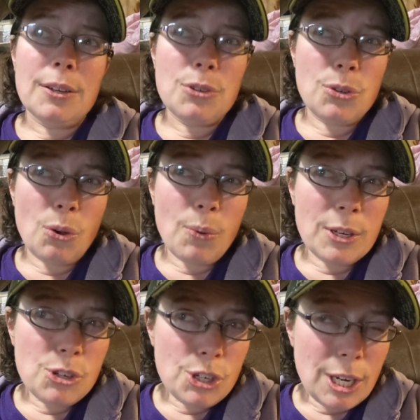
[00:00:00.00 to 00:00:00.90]
So
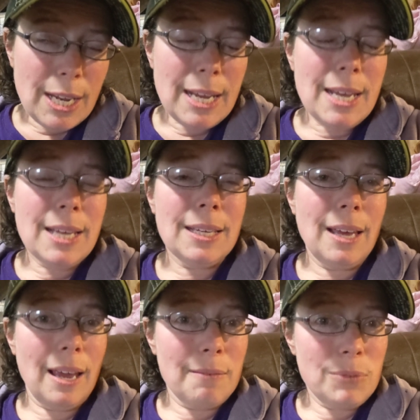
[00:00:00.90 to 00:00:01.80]
when she
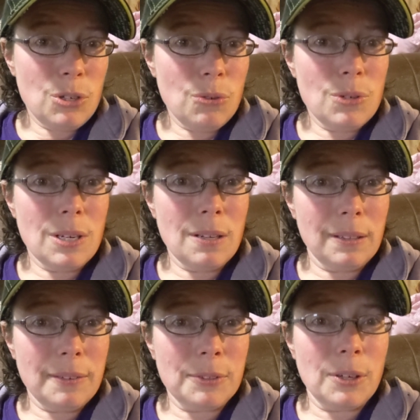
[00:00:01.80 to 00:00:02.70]
came due to
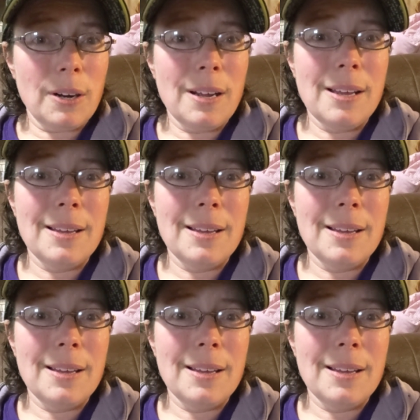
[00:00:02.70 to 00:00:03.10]
deliver,